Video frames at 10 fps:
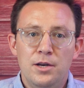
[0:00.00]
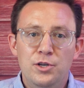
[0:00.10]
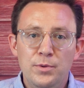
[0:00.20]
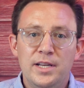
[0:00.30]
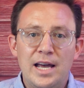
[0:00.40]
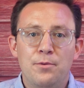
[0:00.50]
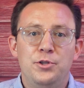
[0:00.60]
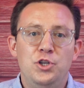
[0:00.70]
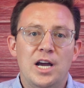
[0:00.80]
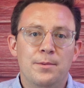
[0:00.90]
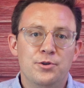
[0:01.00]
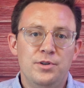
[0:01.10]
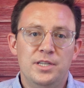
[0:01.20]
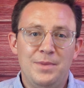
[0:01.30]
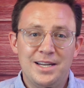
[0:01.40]
Doing that with
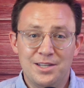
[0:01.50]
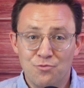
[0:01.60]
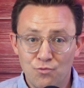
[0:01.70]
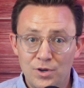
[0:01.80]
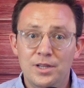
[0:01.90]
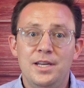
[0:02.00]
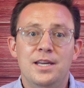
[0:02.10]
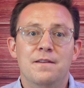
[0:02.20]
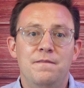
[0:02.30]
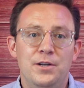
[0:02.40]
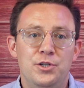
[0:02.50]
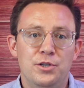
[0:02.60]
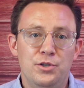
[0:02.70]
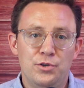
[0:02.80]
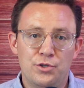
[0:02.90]
geometries makes it really
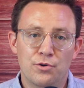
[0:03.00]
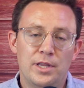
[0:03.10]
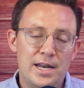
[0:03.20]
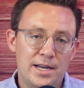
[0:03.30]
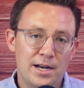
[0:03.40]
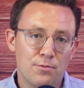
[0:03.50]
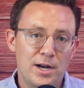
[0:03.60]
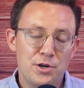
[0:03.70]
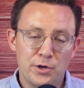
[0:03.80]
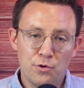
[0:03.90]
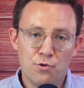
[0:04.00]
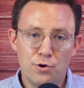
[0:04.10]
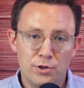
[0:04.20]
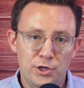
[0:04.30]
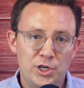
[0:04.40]
efficient to store that data, right? You can
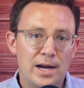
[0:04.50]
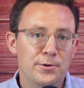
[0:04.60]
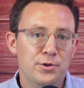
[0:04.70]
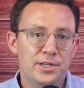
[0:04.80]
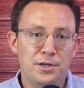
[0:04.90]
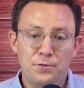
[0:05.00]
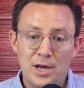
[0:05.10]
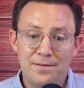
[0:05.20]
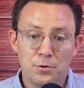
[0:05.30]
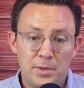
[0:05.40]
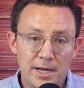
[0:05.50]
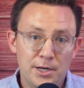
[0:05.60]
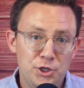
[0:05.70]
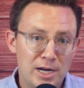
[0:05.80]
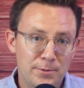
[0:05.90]
order the geometries, and if you have
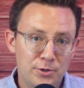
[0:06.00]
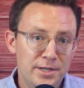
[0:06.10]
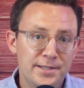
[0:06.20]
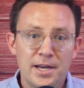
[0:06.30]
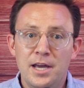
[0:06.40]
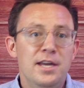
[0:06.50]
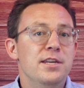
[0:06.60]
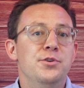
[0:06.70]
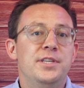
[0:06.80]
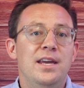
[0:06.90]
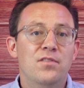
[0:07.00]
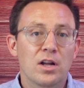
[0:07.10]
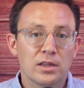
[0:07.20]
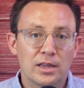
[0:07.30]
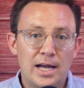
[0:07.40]
repeated geometries, you save
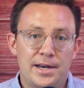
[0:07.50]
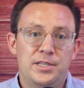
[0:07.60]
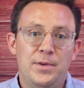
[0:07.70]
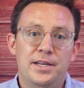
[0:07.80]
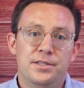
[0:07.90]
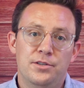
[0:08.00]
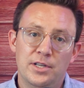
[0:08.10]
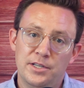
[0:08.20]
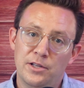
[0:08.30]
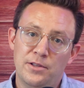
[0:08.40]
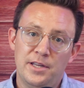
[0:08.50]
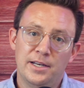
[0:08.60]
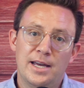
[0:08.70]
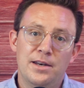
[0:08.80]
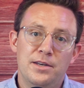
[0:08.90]
a lot of space. So that's another
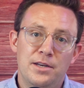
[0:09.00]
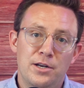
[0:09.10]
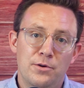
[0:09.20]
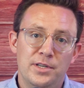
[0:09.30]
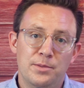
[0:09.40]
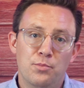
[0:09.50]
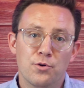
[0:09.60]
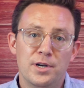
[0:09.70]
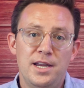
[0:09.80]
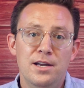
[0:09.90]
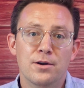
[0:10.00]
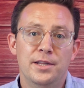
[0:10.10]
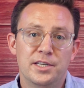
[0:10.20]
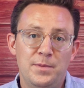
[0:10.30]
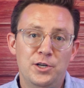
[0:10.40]
thing that, is important here,
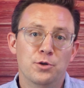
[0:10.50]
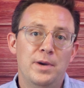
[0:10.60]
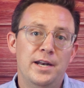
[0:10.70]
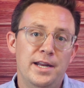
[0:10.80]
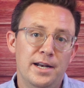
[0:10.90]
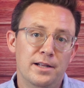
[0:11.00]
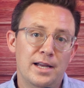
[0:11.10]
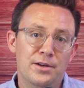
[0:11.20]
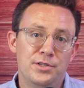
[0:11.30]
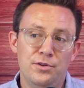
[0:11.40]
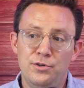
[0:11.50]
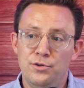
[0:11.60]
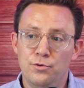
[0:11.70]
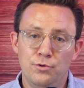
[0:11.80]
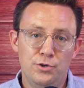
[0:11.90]
and the spatial metadata allows you
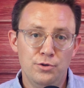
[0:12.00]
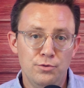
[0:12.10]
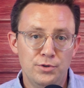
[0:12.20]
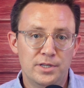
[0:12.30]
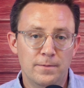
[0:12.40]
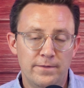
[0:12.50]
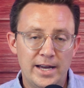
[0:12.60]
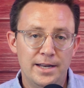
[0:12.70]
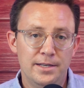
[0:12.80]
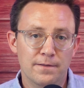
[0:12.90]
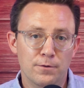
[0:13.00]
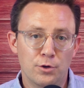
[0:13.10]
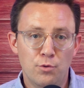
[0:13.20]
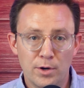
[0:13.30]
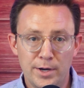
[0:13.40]
to do some of that
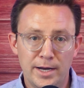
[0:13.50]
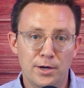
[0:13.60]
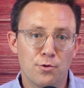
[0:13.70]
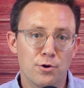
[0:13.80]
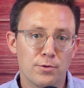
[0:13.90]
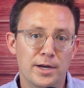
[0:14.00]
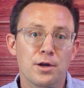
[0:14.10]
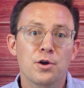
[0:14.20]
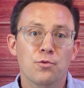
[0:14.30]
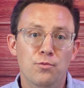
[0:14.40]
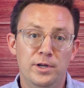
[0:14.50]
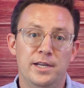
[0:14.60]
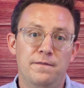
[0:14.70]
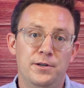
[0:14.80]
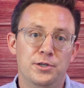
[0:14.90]
different querying and ordering
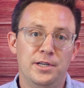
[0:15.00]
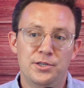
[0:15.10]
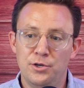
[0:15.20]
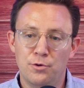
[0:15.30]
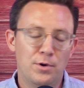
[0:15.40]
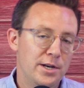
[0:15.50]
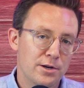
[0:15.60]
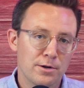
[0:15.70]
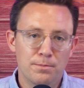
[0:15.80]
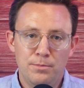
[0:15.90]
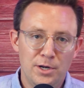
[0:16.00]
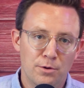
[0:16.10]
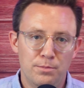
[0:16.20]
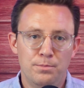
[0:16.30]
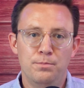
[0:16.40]
really efficiently. So you don't want your,
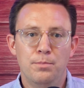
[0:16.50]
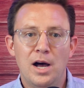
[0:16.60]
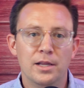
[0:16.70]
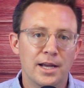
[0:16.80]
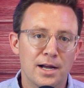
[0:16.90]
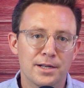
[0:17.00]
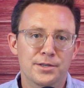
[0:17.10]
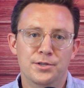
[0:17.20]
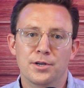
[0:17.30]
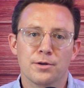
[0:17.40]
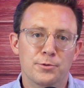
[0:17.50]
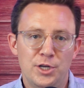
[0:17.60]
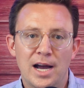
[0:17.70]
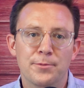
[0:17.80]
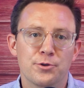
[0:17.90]
polygons or your
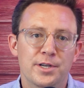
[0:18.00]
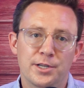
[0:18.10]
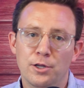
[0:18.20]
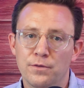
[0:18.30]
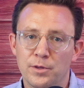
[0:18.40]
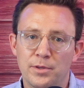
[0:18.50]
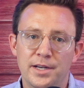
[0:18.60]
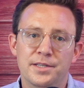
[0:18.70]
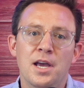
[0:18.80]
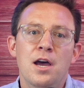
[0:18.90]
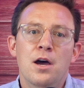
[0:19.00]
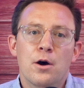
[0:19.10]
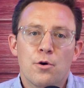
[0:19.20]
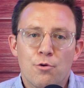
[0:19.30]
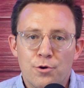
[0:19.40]
geometries all over the place.
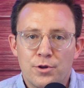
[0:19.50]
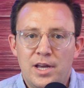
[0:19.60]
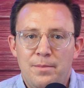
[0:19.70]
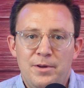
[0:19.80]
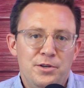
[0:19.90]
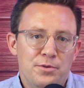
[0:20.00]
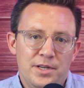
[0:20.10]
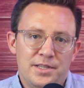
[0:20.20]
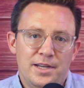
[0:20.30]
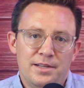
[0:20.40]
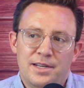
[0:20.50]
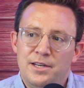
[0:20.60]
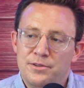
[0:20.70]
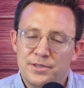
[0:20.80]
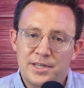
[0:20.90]
Order them and do these things,
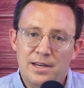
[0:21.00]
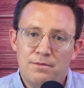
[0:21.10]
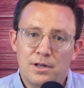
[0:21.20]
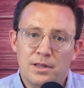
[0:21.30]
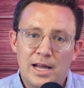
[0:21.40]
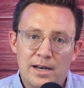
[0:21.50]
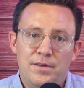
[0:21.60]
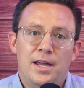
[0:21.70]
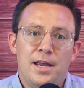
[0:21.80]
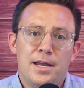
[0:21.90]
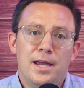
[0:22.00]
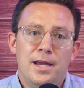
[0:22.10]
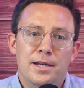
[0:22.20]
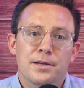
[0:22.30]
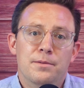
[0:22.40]
and you'll save a lot of headache
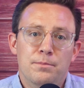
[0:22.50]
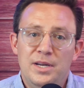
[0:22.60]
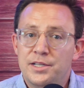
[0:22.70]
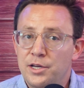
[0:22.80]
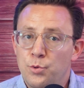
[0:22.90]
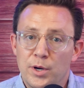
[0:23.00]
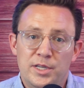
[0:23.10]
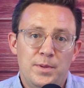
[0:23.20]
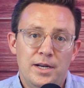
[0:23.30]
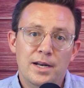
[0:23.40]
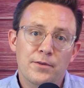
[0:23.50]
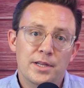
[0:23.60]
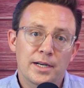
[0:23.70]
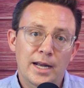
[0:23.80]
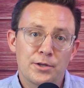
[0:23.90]
and basically query speed and
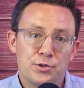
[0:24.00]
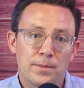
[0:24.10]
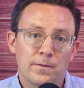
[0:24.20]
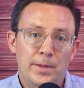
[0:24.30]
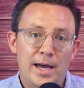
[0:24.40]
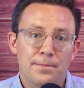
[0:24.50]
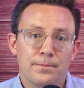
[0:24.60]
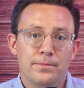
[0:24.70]
everything downstream from that.